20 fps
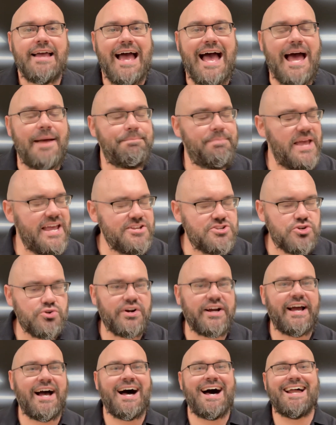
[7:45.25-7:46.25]
at
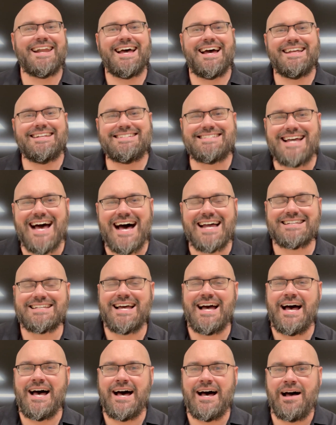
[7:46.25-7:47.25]

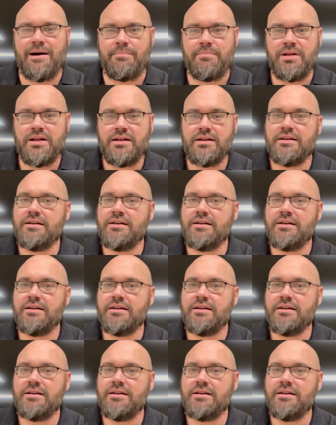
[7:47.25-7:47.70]
patreon.com